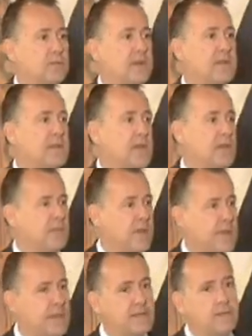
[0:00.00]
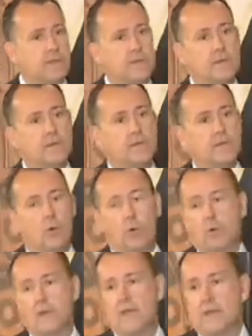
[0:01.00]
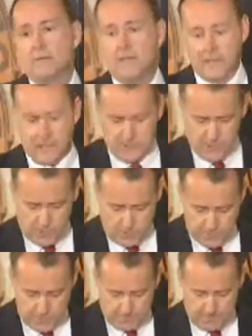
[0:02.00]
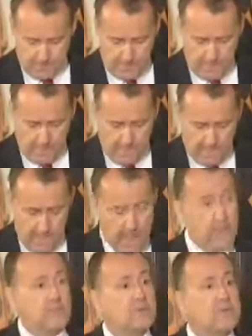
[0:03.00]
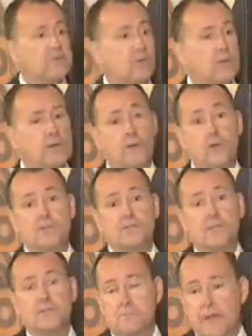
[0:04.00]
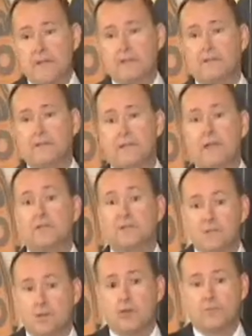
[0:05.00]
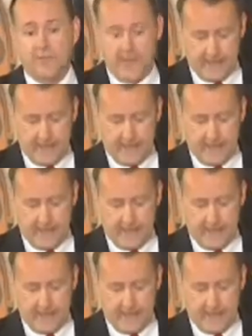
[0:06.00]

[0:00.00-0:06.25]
by the campaign or campaign concerns. I believe Oregonians expect and deserve